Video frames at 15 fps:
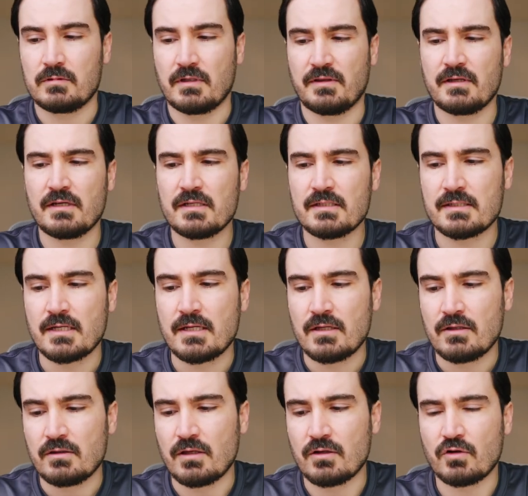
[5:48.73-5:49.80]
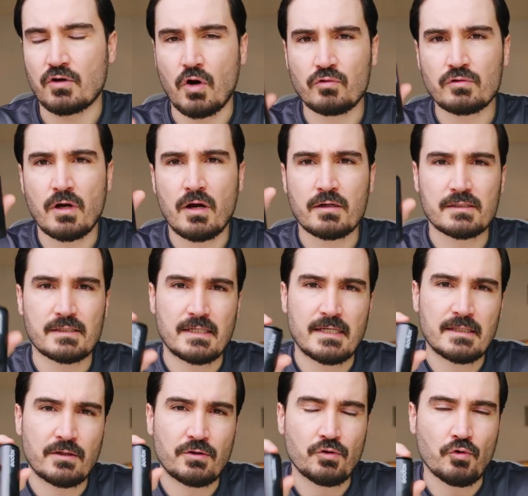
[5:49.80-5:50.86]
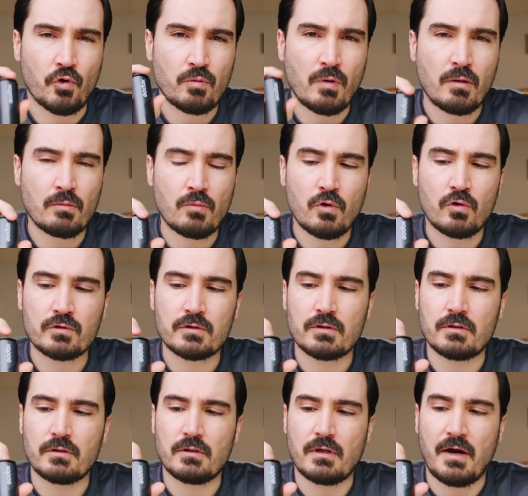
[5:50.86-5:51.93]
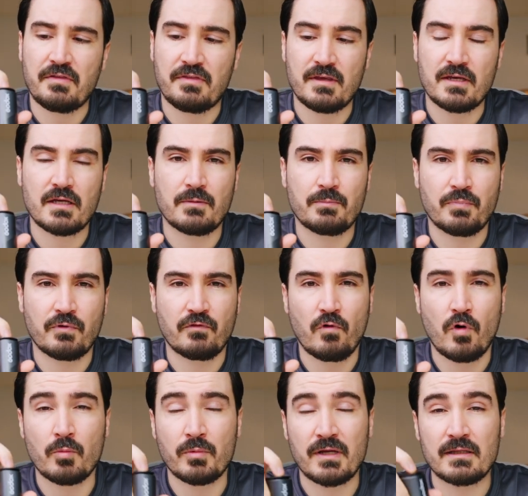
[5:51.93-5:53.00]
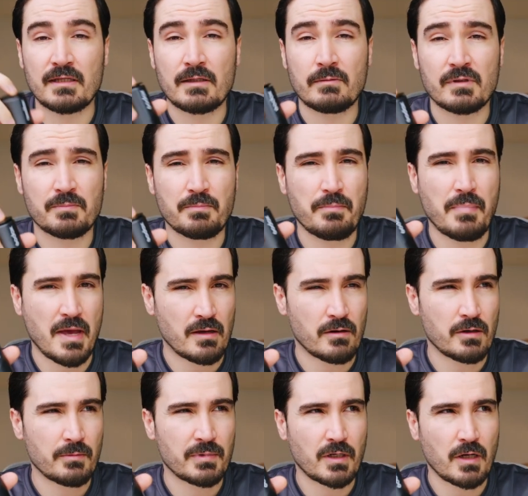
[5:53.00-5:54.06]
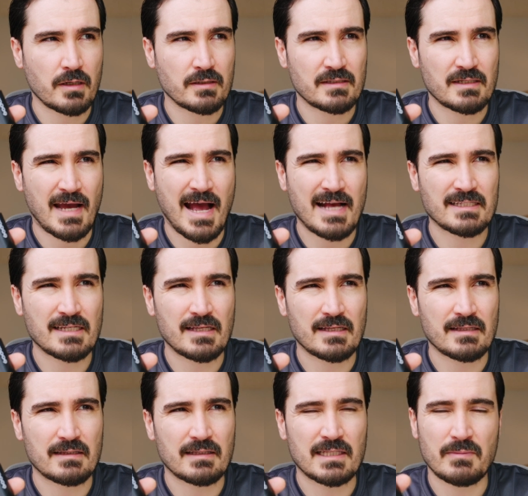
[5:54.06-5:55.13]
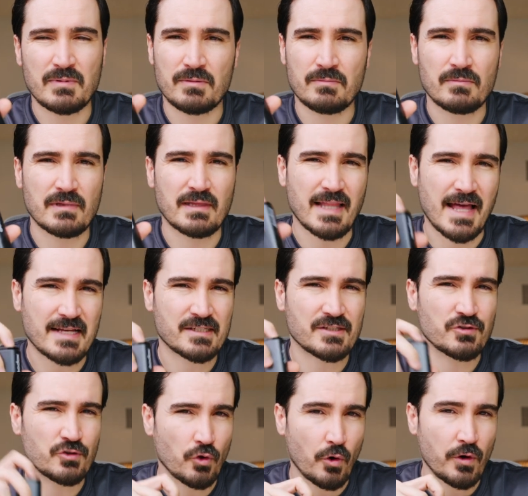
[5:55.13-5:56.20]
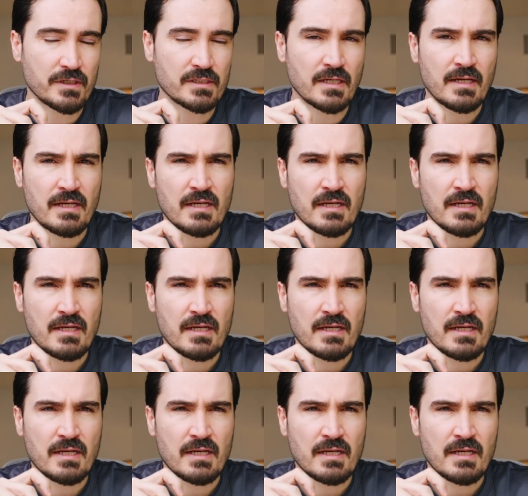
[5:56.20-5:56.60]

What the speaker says: The thing is, the GODOX in the normal mode, I think it performed a little bit better because it has a little bit less noise.